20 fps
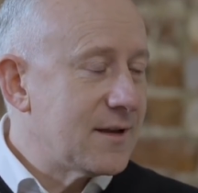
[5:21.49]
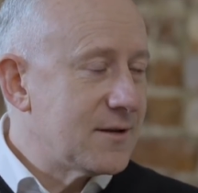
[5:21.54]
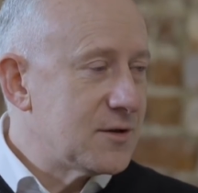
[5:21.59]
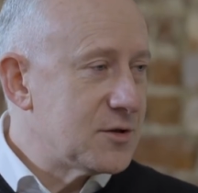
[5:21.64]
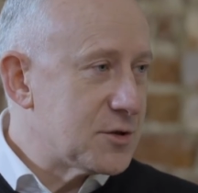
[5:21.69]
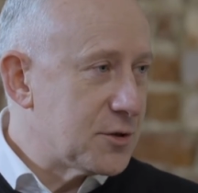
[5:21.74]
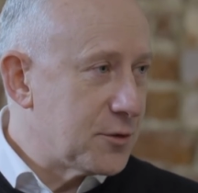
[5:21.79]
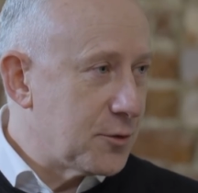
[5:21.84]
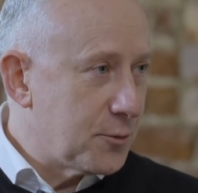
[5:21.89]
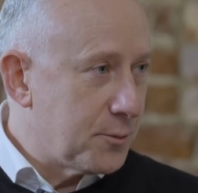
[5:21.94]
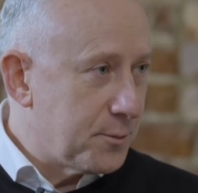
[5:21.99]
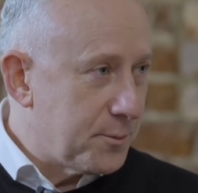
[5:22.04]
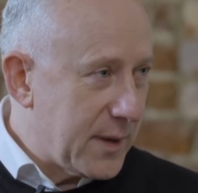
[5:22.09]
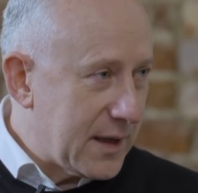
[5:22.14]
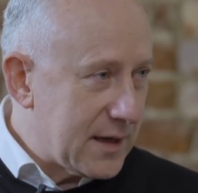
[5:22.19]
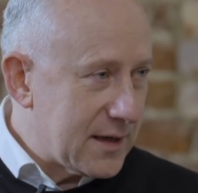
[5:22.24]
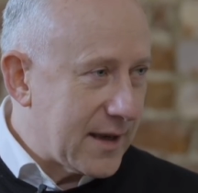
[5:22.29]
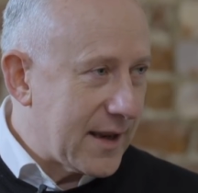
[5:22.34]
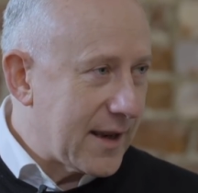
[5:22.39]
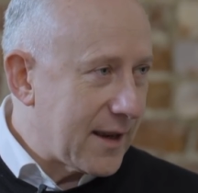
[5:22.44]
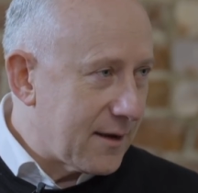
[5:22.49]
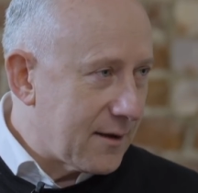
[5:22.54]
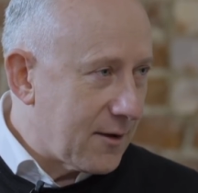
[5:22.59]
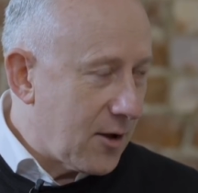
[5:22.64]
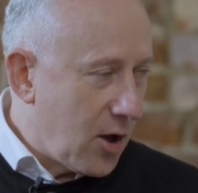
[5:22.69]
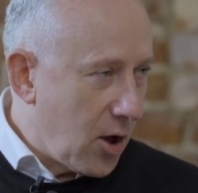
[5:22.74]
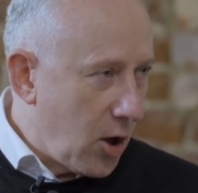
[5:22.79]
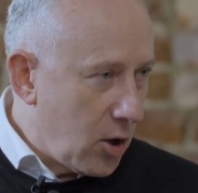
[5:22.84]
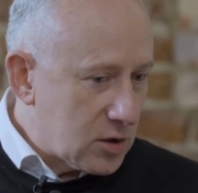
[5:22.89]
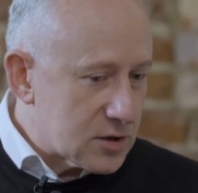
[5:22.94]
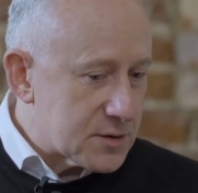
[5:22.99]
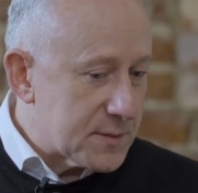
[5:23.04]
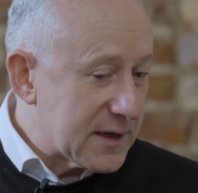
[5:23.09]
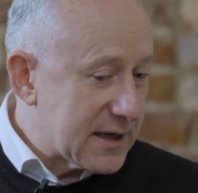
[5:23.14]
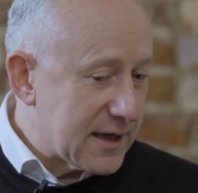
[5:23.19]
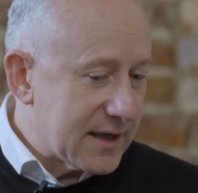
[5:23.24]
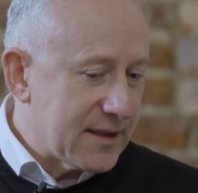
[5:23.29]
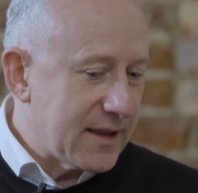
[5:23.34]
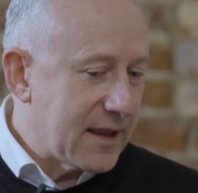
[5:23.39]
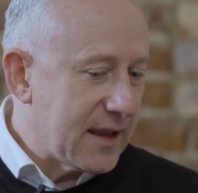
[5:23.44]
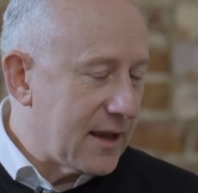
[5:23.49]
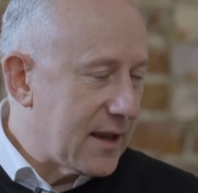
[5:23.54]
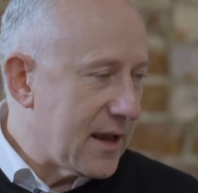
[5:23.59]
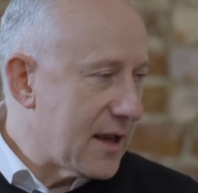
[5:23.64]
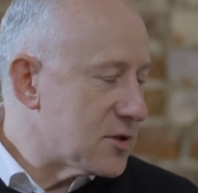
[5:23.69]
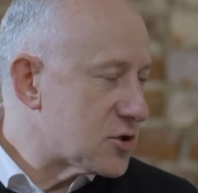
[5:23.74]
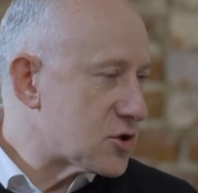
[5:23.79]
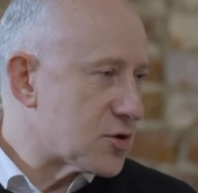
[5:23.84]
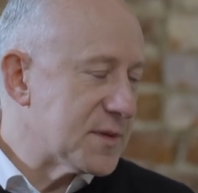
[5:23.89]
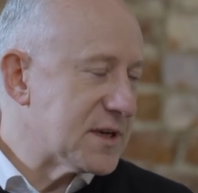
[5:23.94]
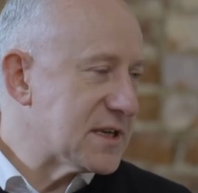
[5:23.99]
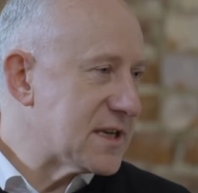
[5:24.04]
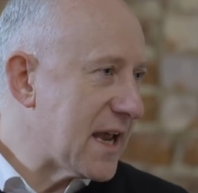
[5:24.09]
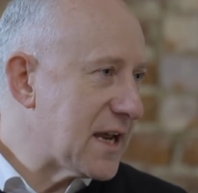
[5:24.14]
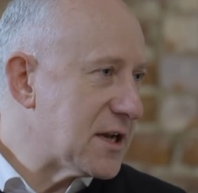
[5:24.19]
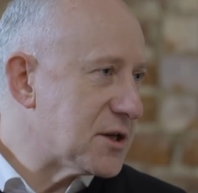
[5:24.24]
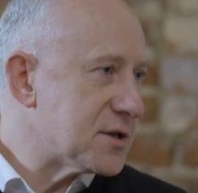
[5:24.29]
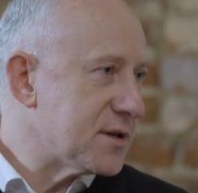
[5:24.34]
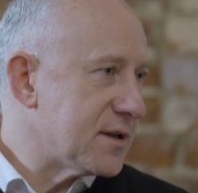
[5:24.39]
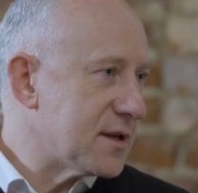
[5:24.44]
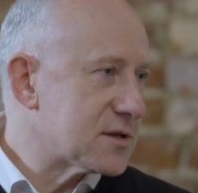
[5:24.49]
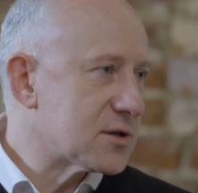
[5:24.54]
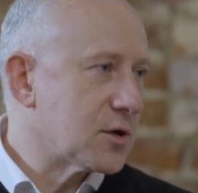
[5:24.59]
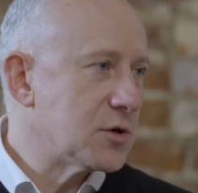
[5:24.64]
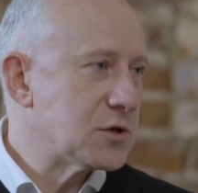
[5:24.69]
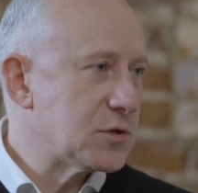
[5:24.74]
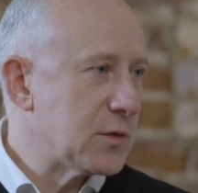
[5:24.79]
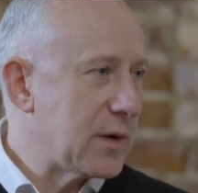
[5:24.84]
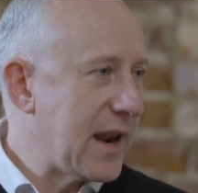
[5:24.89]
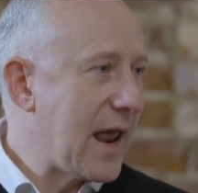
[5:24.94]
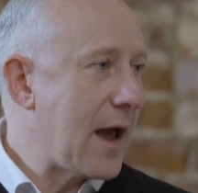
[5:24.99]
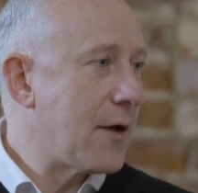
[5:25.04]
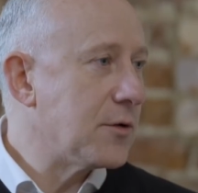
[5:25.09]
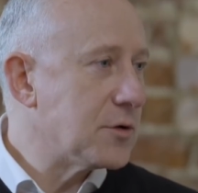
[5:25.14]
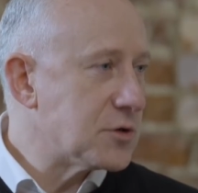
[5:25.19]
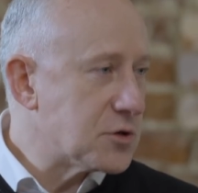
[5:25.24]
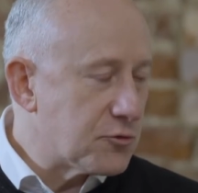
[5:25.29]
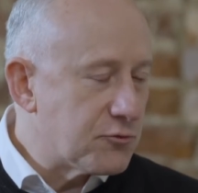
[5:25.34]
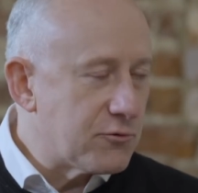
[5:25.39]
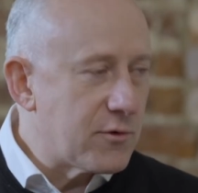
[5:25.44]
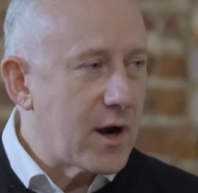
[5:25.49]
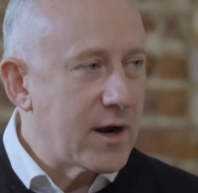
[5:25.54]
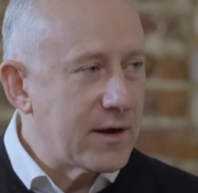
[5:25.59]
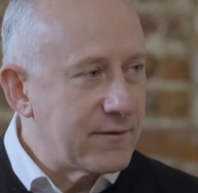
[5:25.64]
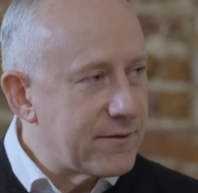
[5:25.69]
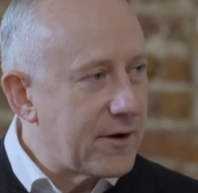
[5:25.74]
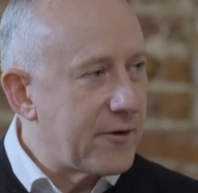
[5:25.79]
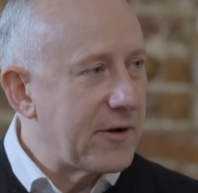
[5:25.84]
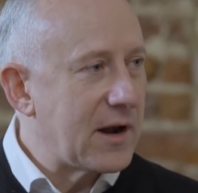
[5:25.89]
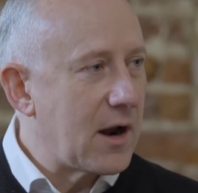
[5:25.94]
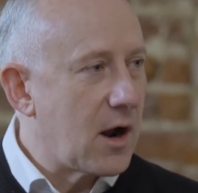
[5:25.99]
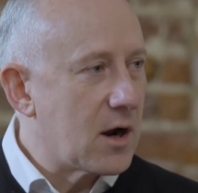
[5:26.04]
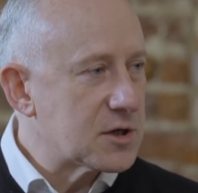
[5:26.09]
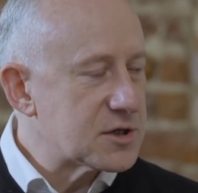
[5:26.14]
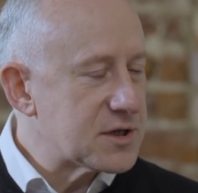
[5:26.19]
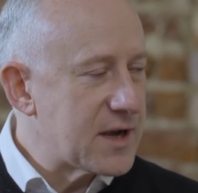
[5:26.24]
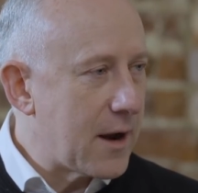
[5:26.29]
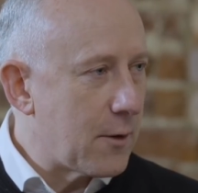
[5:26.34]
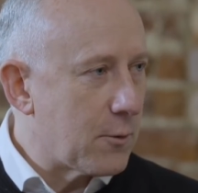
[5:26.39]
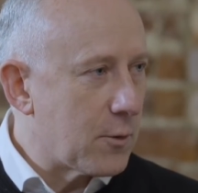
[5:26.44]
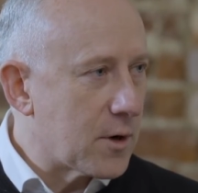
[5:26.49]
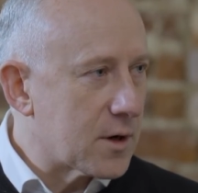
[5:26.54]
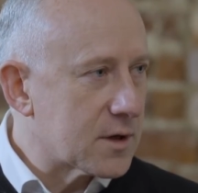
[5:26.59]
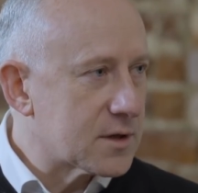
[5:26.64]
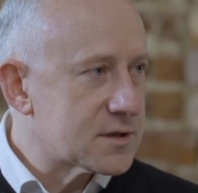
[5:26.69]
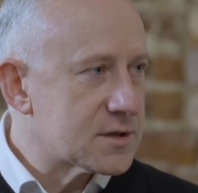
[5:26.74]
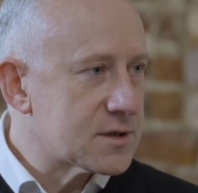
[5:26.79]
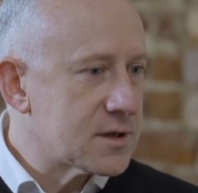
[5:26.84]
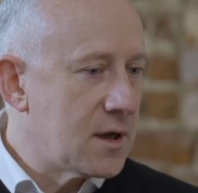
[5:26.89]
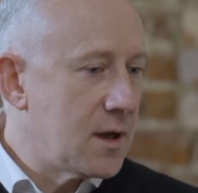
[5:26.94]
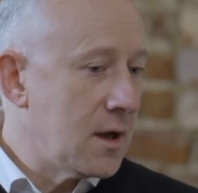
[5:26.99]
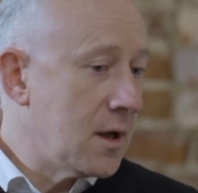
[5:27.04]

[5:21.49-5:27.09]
to building ultimately the instrumentation that's going to allow you to run very large networks,